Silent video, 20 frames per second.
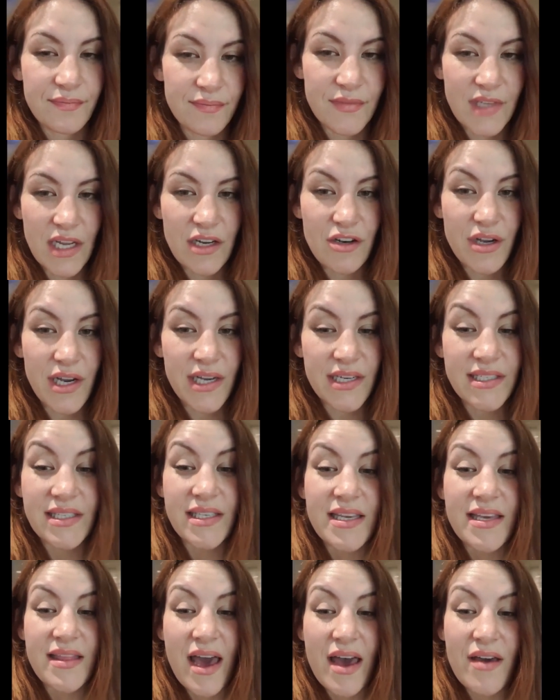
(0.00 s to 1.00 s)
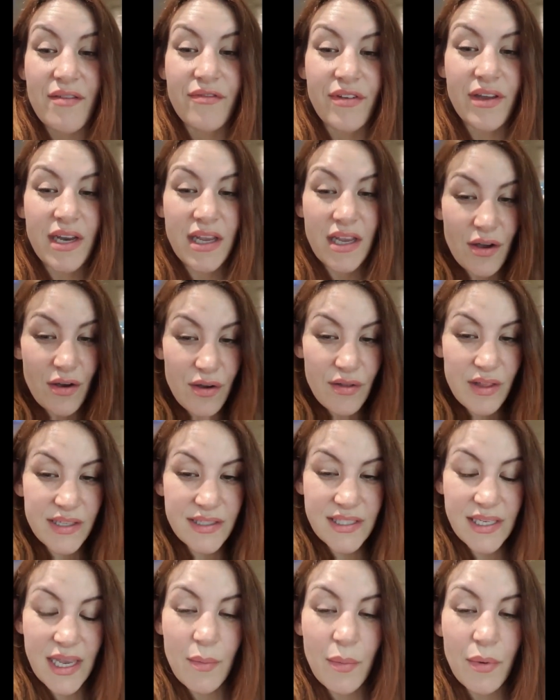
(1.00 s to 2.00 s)
Did you guys see that video that
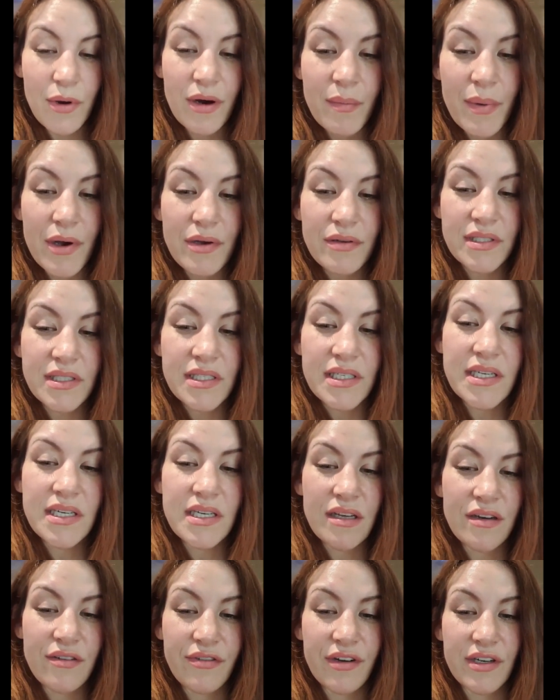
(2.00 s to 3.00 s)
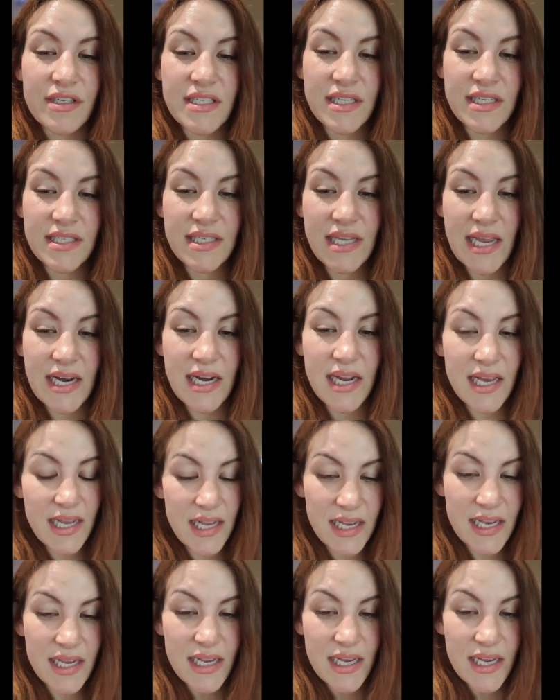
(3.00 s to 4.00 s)
Cyborg posted confronting Dana?
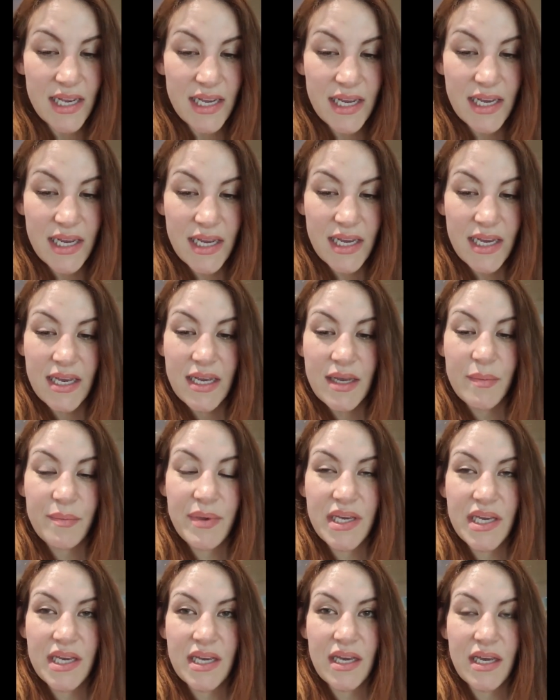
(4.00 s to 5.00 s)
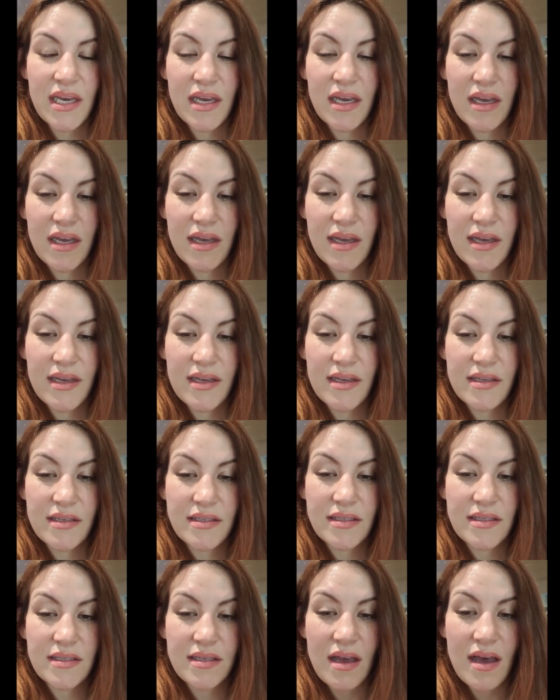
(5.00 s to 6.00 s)

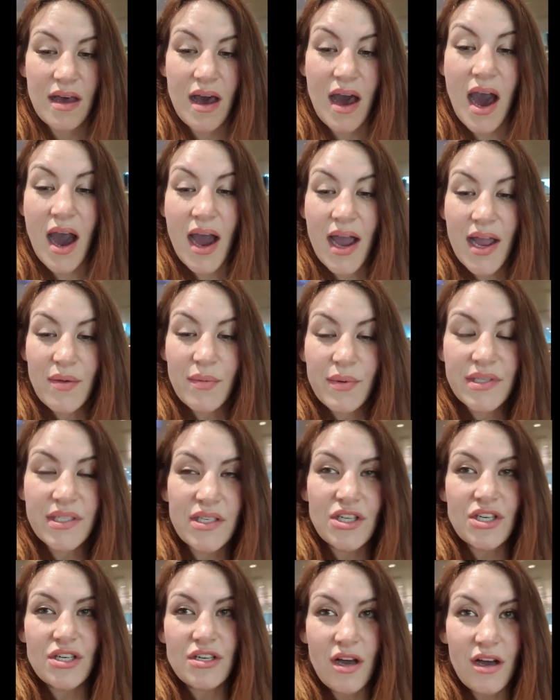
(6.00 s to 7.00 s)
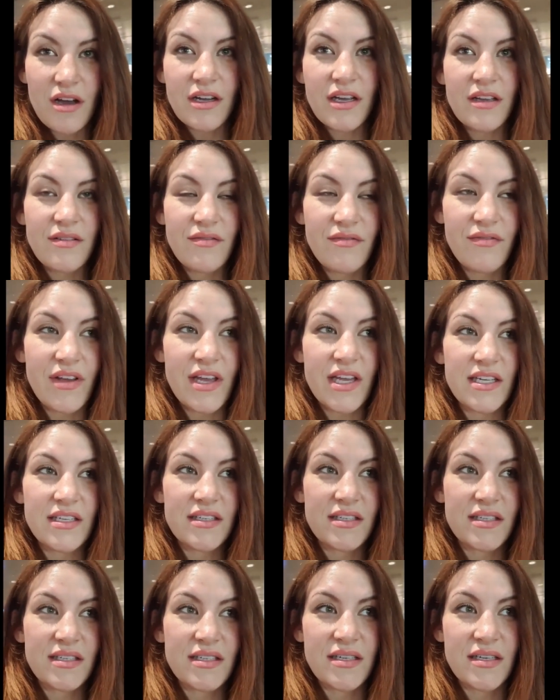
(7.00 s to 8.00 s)
Because I was not
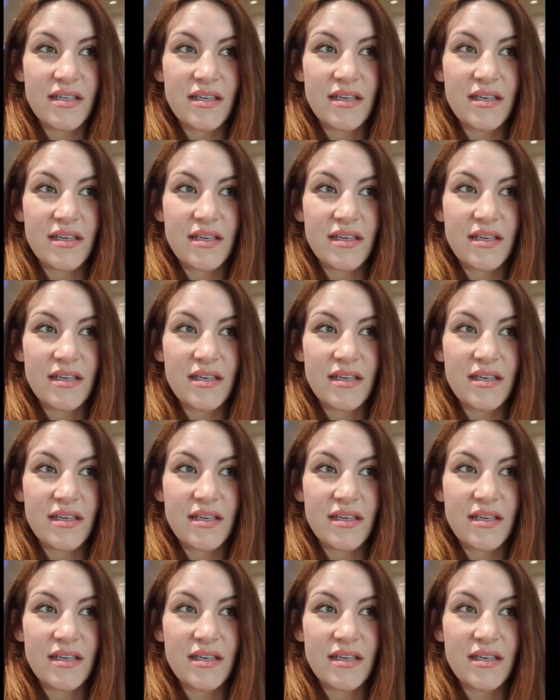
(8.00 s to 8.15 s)
convinced